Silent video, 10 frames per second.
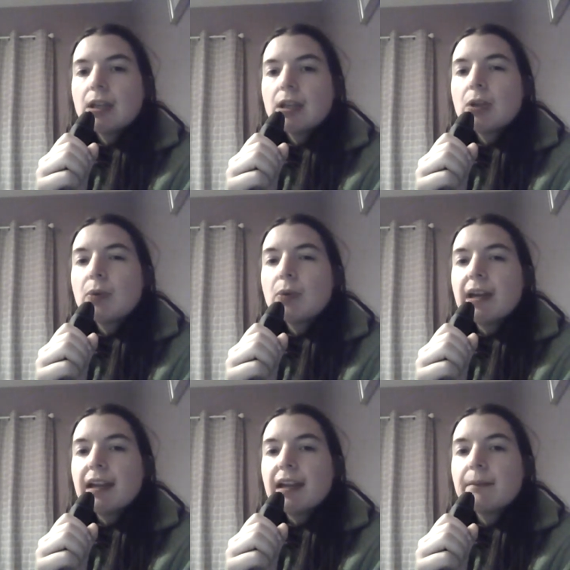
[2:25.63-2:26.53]
who I
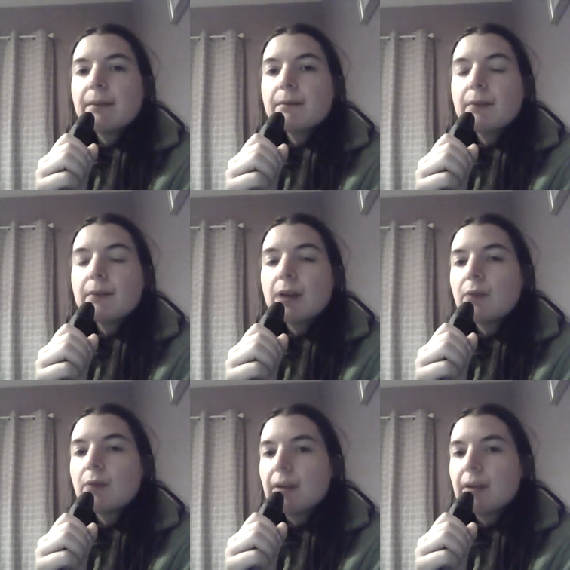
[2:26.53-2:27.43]
am and
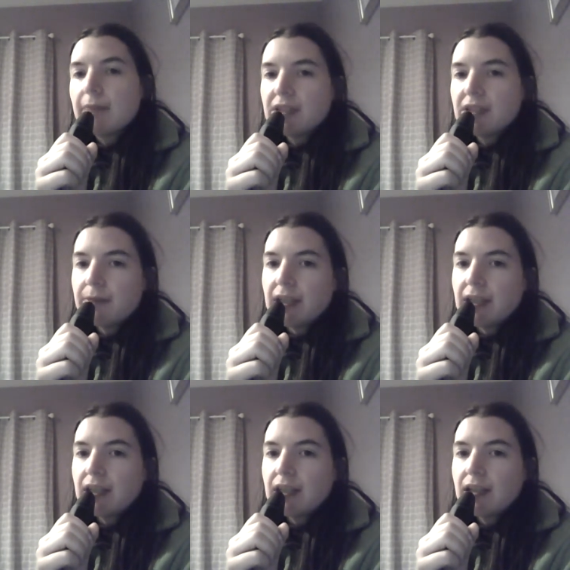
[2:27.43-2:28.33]
where I'm meant to
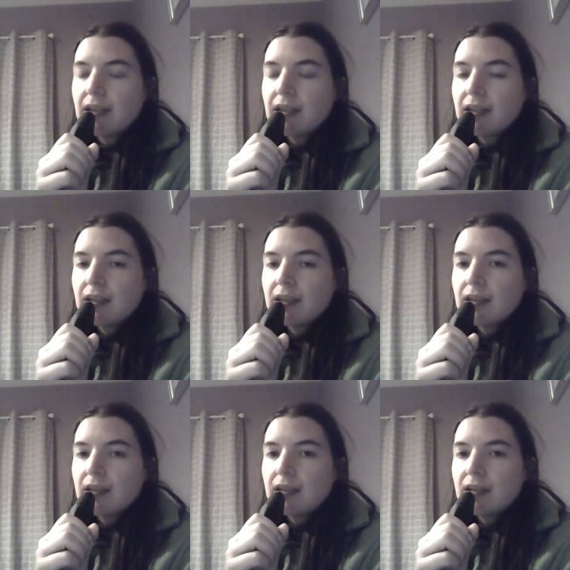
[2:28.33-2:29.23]
be,
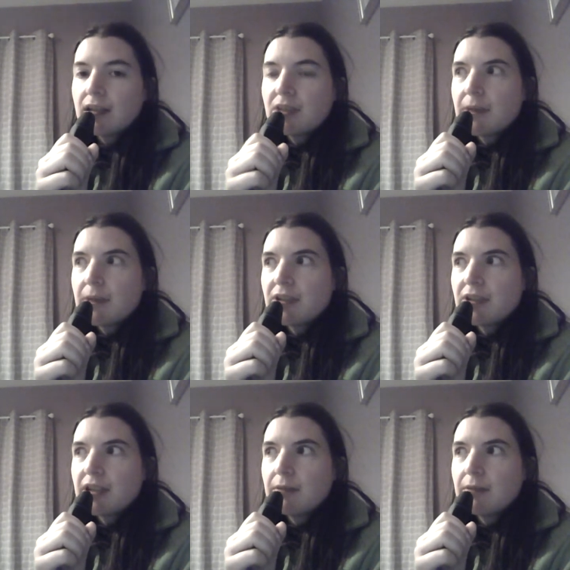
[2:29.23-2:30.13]

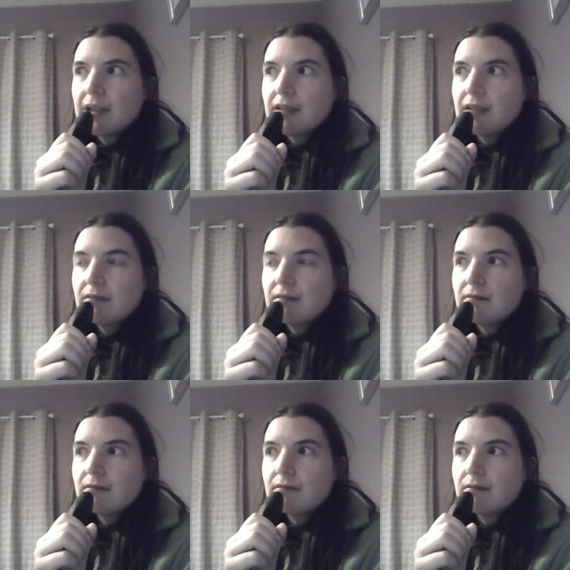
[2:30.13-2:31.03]
especially when
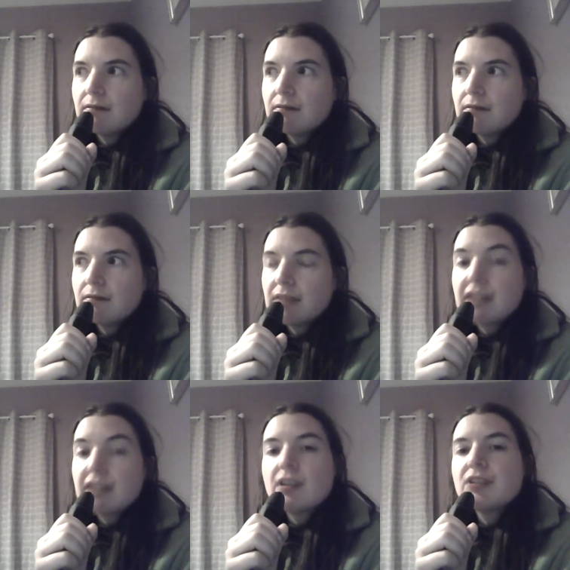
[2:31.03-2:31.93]

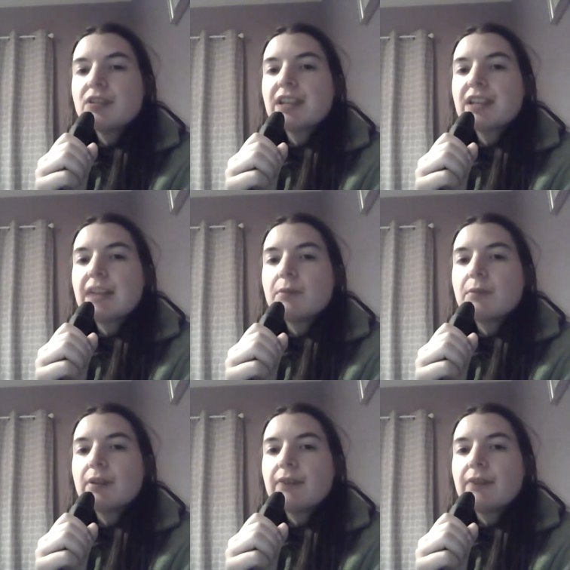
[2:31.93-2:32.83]
technology is getting more
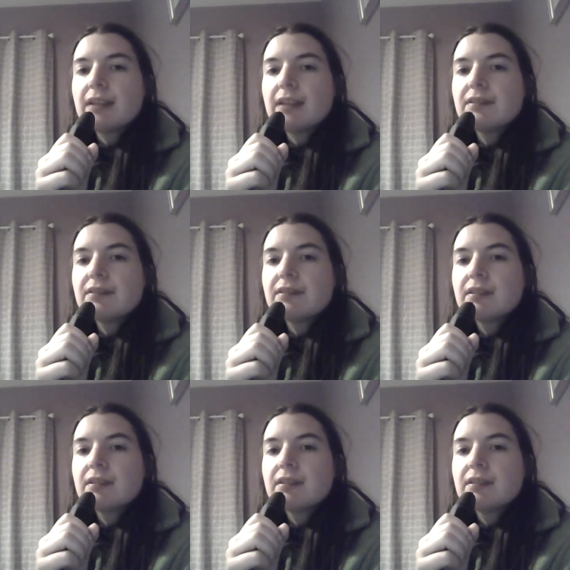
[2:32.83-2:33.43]
advanced.